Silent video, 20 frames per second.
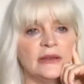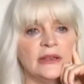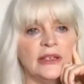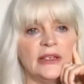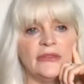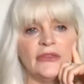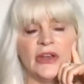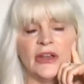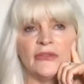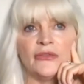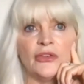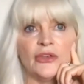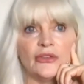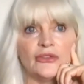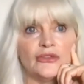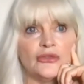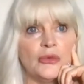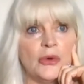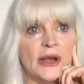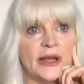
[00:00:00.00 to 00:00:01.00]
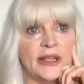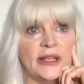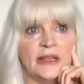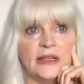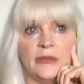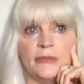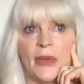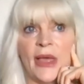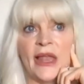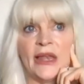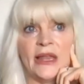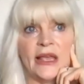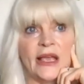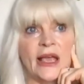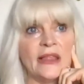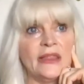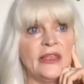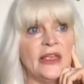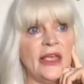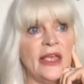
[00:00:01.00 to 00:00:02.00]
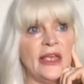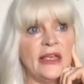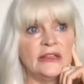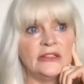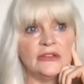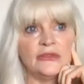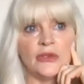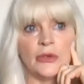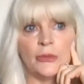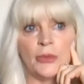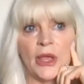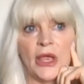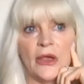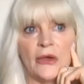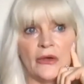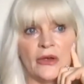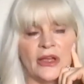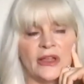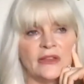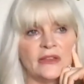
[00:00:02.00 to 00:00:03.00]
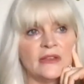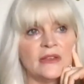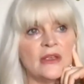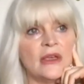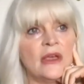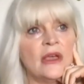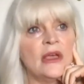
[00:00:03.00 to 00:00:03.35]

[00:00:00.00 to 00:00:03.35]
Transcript: even if you're 20, depending on the age of your parents,